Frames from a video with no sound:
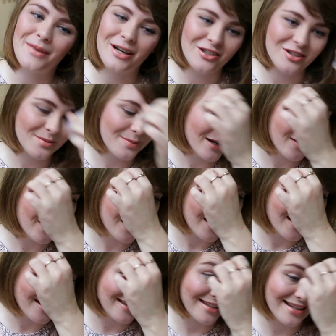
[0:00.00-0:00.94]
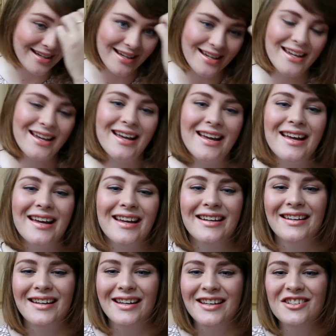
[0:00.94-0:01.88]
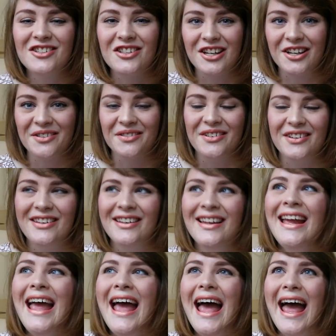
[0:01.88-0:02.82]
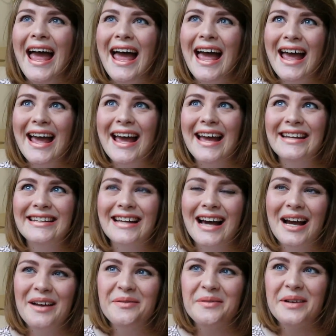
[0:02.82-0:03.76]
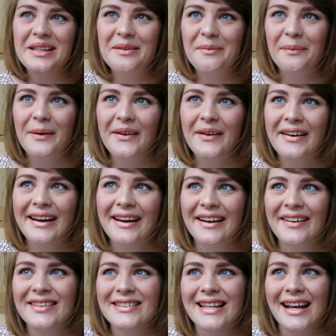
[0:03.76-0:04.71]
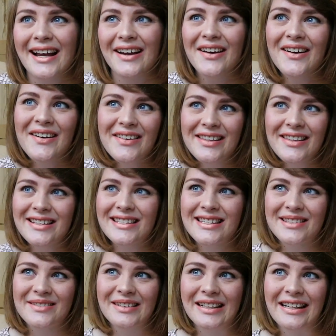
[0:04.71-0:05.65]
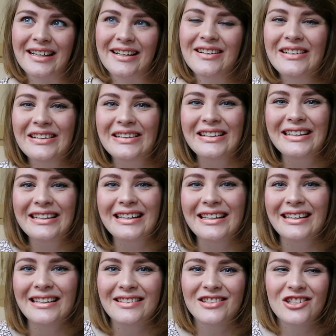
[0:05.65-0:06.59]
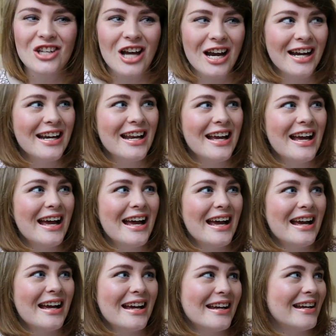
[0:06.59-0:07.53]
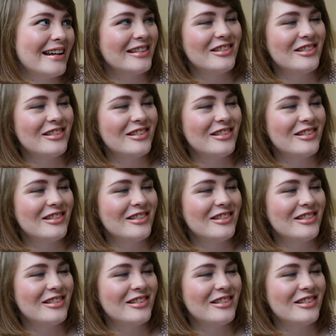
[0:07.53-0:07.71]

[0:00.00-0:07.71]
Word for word: much about Asia and in general. And I read the book and I was like, oh, this is really cool. China,